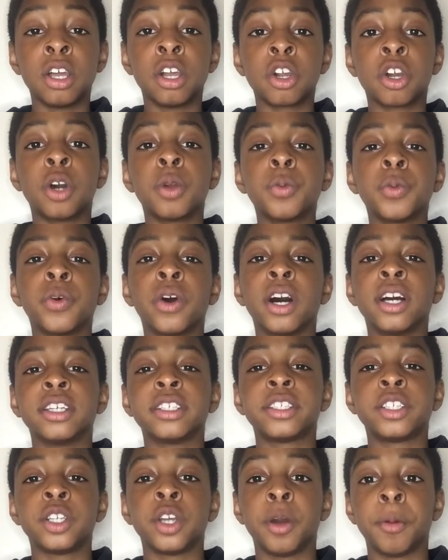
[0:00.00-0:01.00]
God will
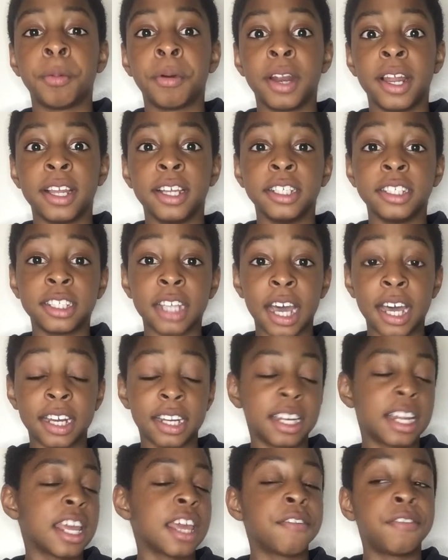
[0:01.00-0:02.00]
answer your prayers,
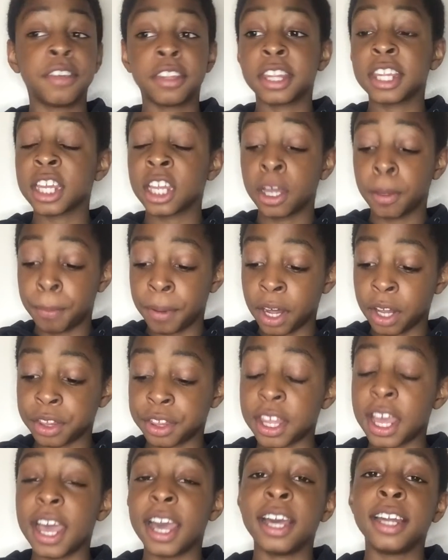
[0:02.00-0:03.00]
and if you think about
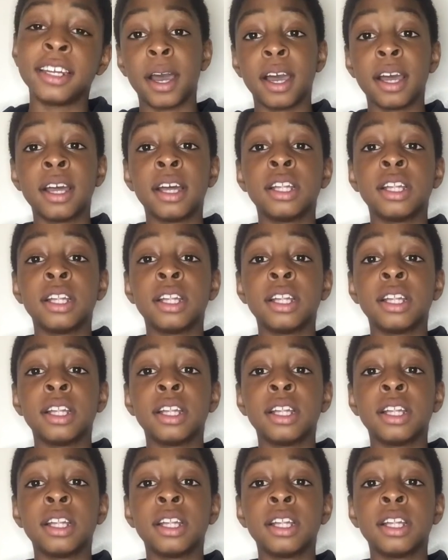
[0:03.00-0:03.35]
the end,